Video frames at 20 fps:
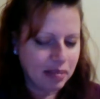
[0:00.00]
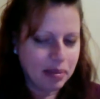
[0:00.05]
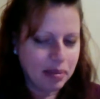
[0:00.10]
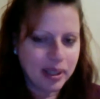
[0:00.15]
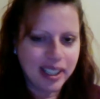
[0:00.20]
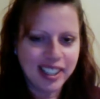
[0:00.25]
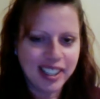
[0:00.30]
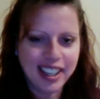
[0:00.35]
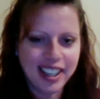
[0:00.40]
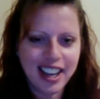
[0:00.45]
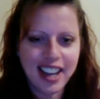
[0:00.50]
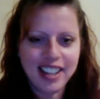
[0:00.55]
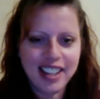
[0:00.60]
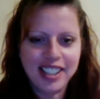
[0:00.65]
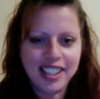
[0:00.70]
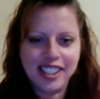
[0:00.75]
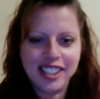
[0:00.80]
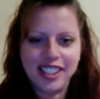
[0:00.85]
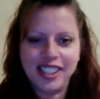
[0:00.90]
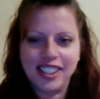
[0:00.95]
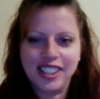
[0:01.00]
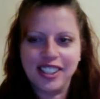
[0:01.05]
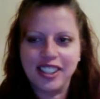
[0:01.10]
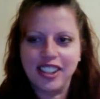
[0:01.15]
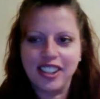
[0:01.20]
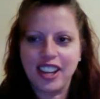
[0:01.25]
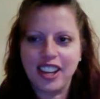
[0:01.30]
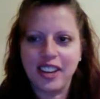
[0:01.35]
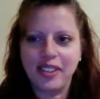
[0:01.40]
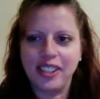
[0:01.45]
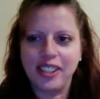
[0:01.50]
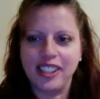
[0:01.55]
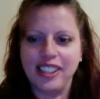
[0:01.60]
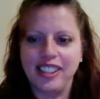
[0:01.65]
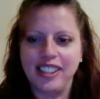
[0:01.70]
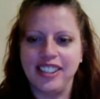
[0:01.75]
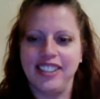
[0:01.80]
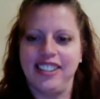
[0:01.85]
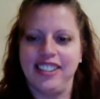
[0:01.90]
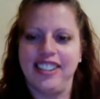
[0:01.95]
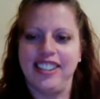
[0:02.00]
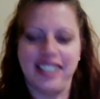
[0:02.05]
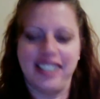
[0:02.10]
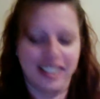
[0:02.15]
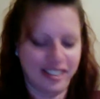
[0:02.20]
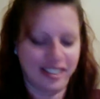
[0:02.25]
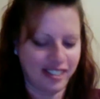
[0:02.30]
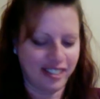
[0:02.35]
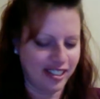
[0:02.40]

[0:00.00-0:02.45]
but I just thought we'd stick